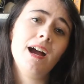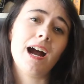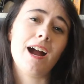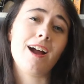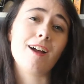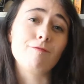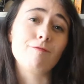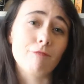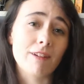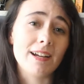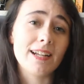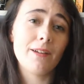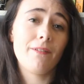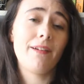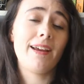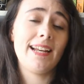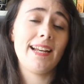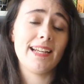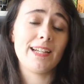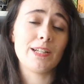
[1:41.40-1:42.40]
I
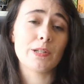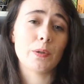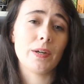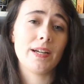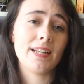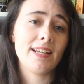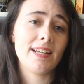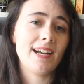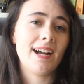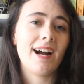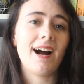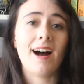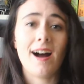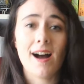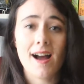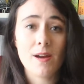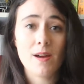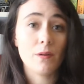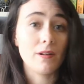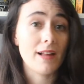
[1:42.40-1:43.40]
really enjoyed it.
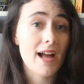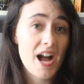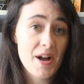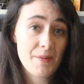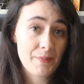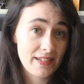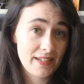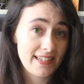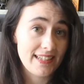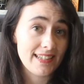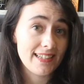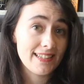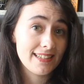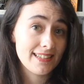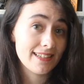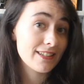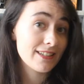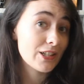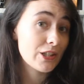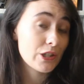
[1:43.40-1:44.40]
I will happily
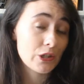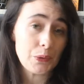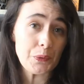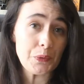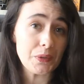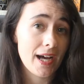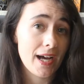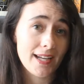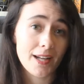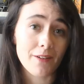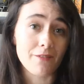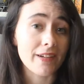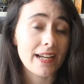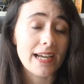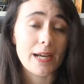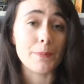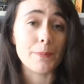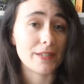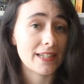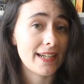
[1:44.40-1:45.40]
shoot down in
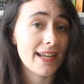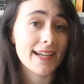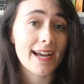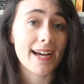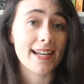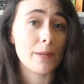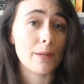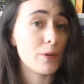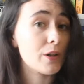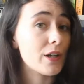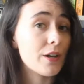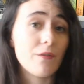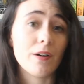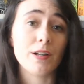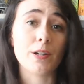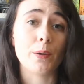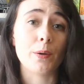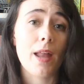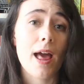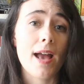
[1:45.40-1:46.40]
flames a NetGalley book if I
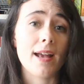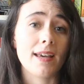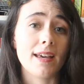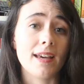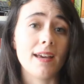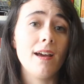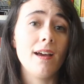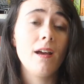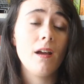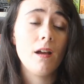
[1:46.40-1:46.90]
don't like it.